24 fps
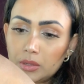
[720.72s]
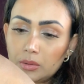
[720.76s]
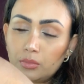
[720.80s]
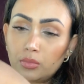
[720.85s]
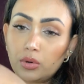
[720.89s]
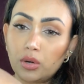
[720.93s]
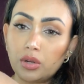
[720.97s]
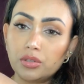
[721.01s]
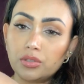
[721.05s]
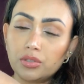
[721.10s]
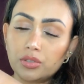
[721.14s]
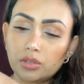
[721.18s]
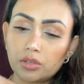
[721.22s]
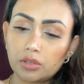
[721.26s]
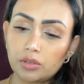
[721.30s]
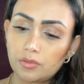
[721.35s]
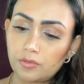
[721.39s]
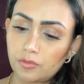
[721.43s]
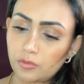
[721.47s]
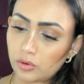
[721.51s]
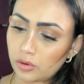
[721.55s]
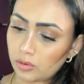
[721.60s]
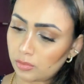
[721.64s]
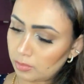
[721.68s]
bronzer
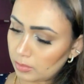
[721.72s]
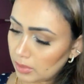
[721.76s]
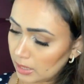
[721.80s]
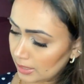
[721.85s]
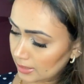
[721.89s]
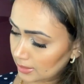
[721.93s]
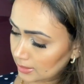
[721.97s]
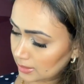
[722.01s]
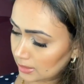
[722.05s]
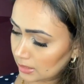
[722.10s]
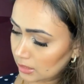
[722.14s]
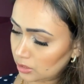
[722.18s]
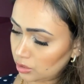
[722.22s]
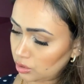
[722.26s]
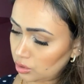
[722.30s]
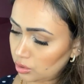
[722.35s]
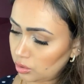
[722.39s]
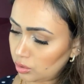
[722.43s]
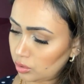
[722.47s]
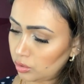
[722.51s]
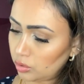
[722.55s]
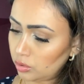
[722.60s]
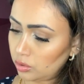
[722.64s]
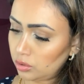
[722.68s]
for my skin
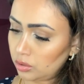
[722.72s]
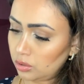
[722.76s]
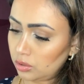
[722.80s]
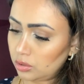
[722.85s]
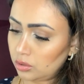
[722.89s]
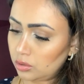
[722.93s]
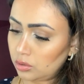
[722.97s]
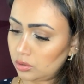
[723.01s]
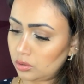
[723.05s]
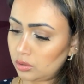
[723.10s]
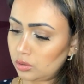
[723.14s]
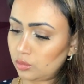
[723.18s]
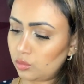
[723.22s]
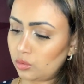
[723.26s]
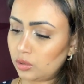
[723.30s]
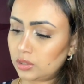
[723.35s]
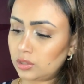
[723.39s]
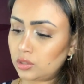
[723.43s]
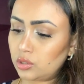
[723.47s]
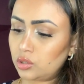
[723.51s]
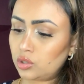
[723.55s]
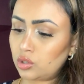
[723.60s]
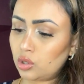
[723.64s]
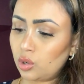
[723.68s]
tone
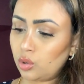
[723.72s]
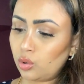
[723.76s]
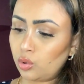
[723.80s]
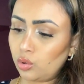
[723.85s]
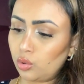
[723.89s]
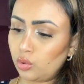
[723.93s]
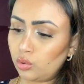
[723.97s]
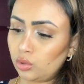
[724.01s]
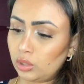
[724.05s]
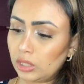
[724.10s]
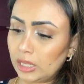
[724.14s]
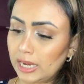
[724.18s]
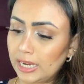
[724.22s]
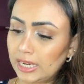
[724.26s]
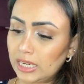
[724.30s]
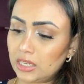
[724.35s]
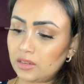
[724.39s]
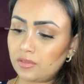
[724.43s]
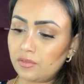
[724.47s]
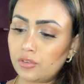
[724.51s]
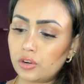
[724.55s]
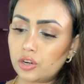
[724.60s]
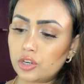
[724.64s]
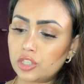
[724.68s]
was so light
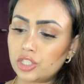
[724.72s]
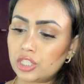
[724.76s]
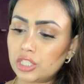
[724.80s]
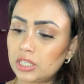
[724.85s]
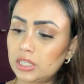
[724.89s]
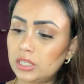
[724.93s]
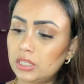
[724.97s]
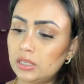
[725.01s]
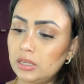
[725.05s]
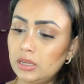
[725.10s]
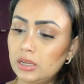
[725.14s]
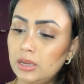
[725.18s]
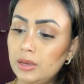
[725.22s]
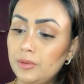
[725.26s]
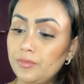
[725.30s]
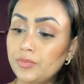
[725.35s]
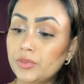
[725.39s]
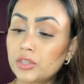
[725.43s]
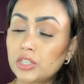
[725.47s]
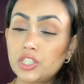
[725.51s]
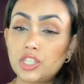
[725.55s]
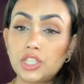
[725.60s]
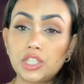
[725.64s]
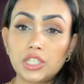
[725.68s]
version.
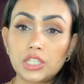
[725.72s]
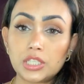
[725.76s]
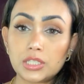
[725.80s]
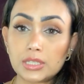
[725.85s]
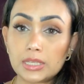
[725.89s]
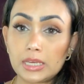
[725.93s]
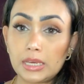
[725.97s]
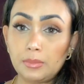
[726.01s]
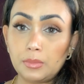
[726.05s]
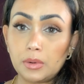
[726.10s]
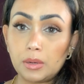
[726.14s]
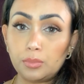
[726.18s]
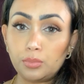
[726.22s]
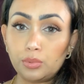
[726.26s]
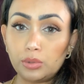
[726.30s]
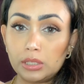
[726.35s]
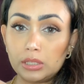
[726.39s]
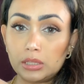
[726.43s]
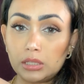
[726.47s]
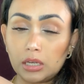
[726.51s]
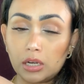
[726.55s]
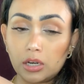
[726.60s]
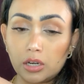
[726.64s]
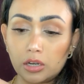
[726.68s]
She just came up
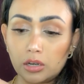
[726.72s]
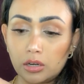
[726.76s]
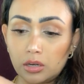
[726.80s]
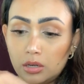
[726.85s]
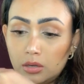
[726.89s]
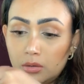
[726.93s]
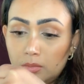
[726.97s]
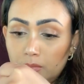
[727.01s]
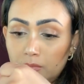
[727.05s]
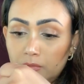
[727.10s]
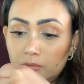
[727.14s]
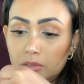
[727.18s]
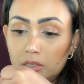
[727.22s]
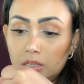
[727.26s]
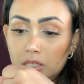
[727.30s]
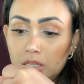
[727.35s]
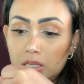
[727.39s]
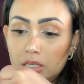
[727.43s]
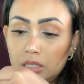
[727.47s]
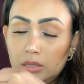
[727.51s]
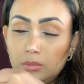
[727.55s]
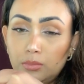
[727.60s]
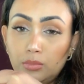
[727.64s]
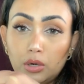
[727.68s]
with her
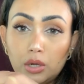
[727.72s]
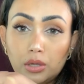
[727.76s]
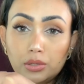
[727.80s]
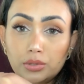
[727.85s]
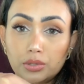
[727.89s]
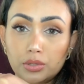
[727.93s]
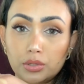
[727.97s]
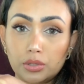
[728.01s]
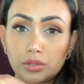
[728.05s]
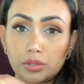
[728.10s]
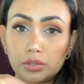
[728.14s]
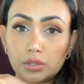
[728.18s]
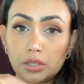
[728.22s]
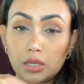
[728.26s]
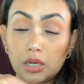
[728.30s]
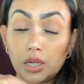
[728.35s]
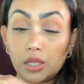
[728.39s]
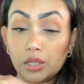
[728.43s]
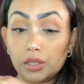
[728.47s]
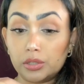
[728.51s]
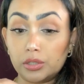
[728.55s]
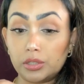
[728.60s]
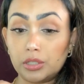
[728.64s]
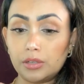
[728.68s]
bronzer
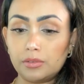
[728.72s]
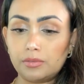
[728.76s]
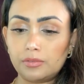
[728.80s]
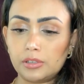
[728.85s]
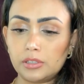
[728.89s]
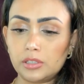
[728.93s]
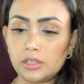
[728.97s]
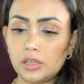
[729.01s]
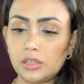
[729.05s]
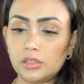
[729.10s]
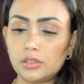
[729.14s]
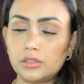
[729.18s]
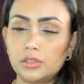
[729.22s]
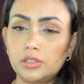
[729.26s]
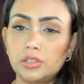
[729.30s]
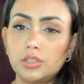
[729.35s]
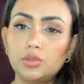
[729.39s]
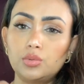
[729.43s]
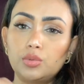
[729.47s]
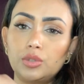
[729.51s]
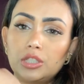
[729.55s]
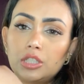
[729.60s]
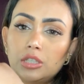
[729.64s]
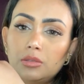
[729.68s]
color, different
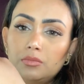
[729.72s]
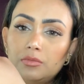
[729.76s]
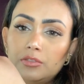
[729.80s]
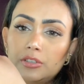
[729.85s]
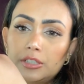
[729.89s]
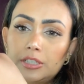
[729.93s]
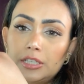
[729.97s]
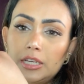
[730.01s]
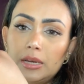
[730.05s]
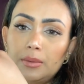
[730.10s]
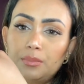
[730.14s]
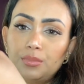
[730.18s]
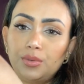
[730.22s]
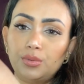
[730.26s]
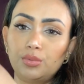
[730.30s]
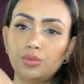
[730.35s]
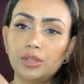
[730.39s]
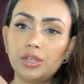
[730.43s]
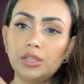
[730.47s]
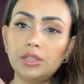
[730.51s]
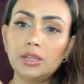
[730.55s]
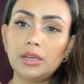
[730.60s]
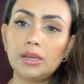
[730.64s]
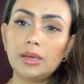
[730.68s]
colors, which I'm very happy
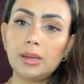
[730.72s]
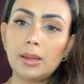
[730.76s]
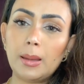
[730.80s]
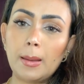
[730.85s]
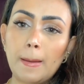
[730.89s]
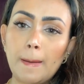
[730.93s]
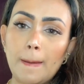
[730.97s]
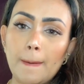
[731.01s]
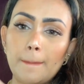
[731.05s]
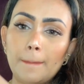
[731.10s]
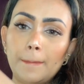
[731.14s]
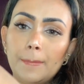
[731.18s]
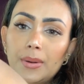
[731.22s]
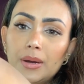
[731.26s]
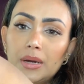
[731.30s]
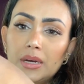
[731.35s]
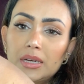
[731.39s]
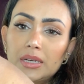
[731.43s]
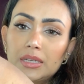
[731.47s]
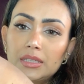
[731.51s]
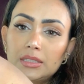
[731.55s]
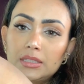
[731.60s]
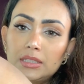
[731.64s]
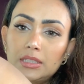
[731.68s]
with.
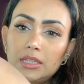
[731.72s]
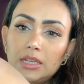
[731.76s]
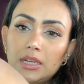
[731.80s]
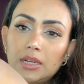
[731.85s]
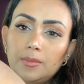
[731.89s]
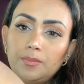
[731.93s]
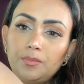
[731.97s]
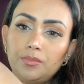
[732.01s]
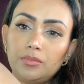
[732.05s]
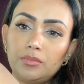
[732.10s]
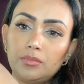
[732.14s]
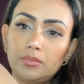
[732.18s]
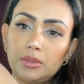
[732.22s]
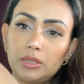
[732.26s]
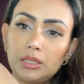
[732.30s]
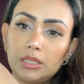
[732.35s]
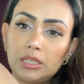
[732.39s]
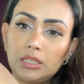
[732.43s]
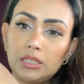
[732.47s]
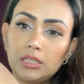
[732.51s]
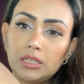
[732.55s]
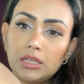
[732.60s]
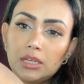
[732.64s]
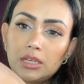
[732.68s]
But yeah, but
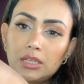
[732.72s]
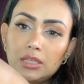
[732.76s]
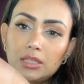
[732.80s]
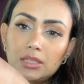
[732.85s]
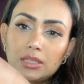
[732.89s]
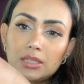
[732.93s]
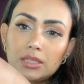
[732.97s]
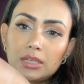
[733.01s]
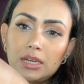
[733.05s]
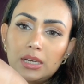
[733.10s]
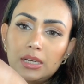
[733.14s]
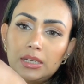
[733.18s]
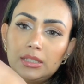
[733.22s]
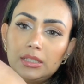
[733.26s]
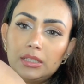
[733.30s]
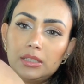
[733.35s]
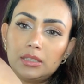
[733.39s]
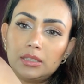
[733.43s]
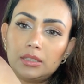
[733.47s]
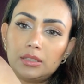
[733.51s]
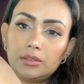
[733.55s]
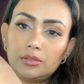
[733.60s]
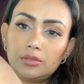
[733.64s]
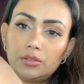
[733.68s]
it does kind
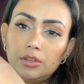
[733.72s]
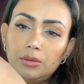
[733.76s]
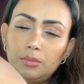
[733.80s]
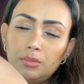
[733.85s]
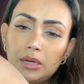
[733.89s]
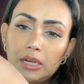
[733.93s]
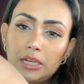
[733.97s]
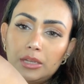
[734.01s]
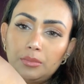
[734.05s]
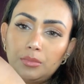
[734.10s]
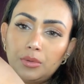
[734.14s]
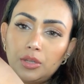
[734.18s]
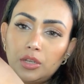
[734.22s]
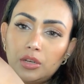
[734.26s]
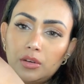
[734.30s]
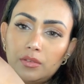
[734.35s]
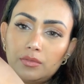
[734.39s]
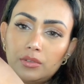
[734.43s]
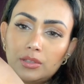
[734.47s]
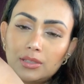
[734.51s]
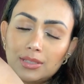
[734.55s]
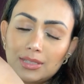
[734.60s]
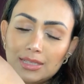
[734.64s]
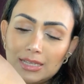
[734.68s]
of remind me
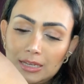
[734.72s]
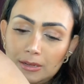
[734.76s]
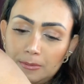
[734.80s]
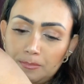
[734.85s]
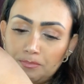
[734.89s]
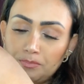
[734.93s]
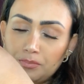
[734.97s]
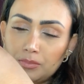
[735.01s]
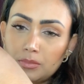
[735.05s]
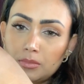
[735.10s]
of the same